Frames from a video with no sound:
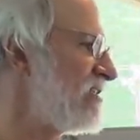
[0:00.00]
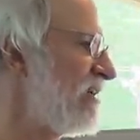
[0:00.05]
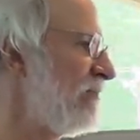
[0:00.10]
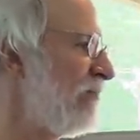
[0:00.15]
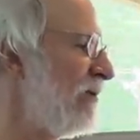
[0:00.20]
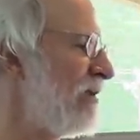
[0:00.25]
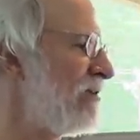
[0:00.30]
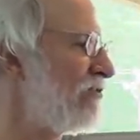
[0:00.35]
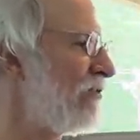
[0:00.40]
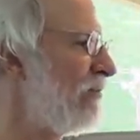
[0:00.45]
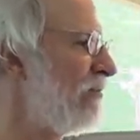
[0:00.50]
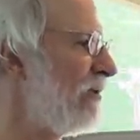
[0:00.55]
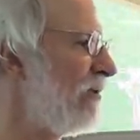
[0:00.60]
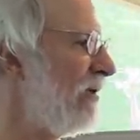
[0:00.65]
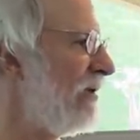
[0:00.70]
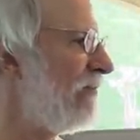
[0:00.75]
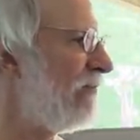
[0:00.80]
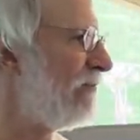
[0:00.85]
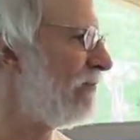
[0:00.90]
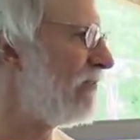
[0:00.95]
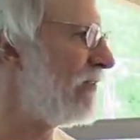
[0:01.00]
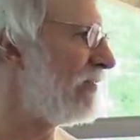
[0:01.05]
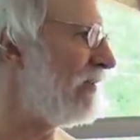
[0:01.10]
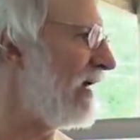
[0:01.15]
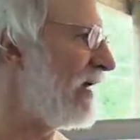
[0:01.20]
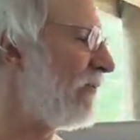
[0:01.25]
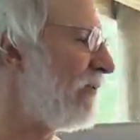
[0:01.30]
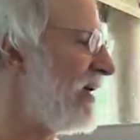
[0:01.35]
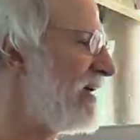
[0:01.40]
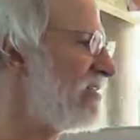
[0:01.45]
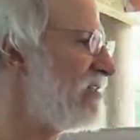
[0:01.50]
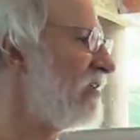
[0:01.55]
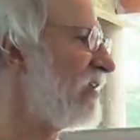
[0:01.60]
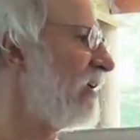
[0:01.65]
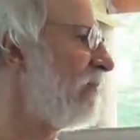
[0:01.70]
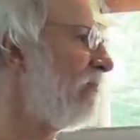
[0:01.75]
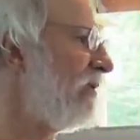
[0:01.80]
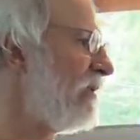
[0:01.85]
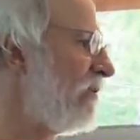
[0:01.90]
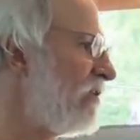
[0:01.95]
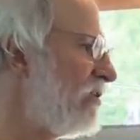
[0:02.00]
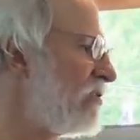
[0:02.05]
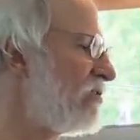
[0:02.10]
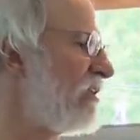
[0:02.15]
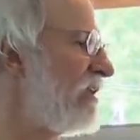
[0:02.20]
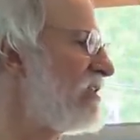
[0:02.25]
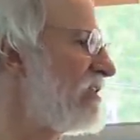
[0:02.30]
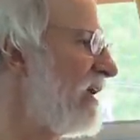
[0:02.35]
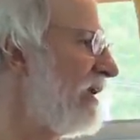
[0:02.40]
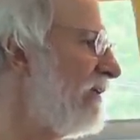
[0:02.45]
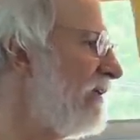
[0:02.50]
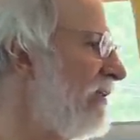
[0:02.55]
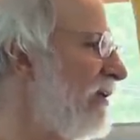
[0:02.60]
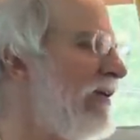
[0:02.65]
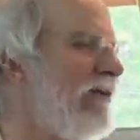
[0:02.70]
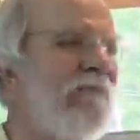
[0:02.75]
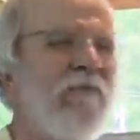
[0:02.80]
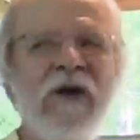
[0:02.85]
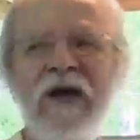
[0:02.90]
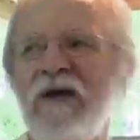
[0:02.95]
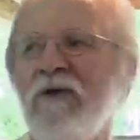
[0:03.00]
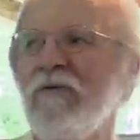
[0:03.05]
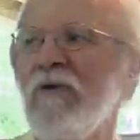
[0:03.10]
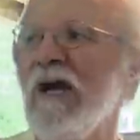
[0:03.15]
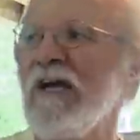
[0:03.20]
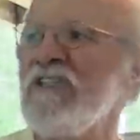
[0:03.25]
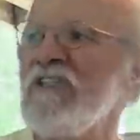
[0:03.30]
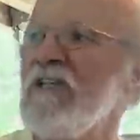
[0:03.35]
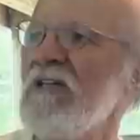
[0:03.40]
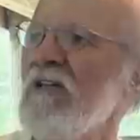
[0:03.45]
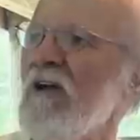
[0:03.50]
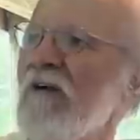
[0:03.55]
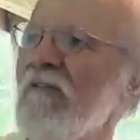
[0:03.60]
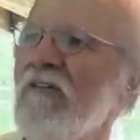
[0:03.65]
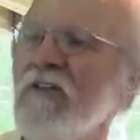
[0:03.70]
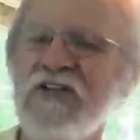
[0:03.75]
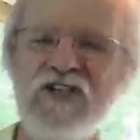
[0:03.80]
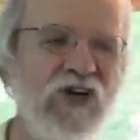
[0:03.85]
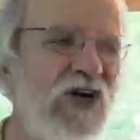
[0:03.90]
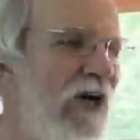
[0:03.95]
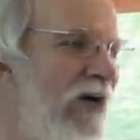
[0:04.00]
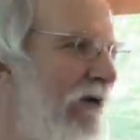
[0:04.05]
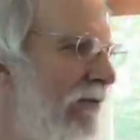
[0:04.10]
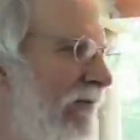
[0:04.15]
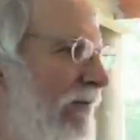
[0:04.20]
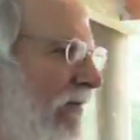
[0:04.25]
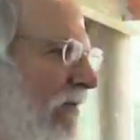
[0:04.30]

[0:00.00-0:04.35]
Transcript: someplace for them to live. Likewise, there can be nutrients held in there. Mycorrhizae love the char,